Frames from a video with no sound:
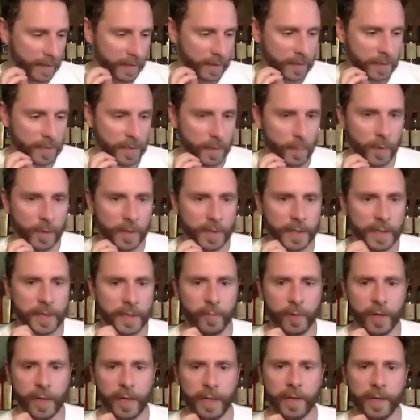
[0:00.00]
Someone did a
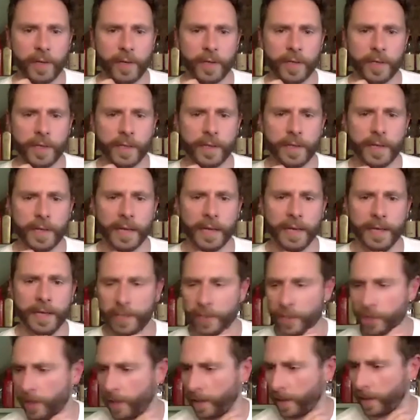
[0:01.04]
really good
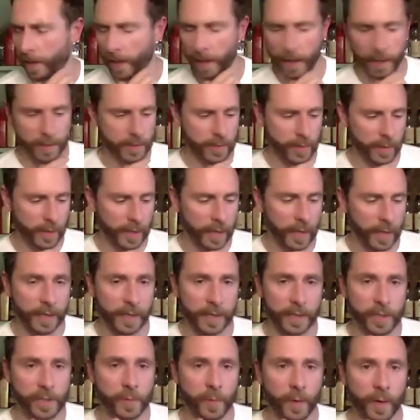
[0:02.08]

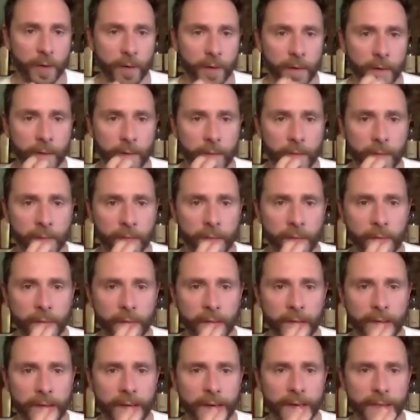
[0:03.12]
Clynelish one
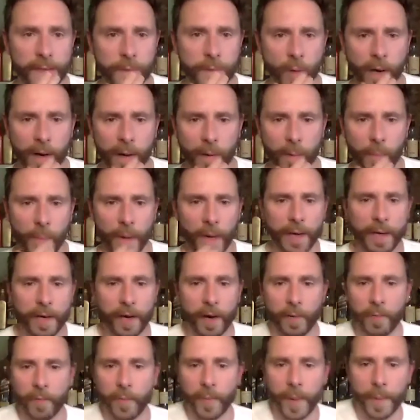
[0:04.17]
as well, but I
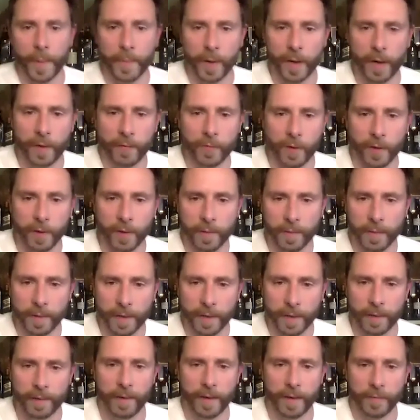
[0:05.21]
can't remember. I've
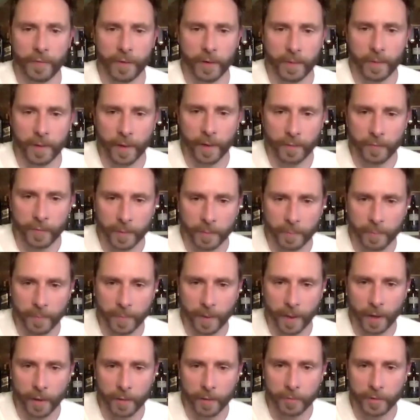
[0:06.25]
got over
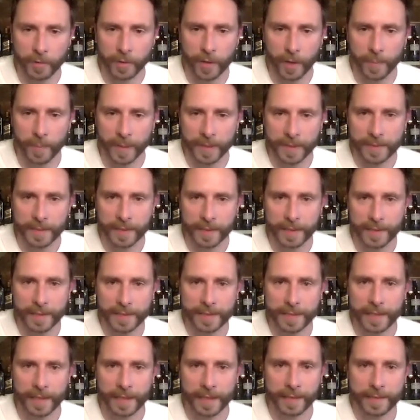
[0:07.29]
100 comments in
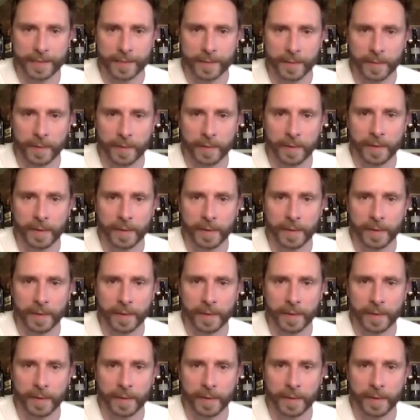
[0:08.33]
this thing, so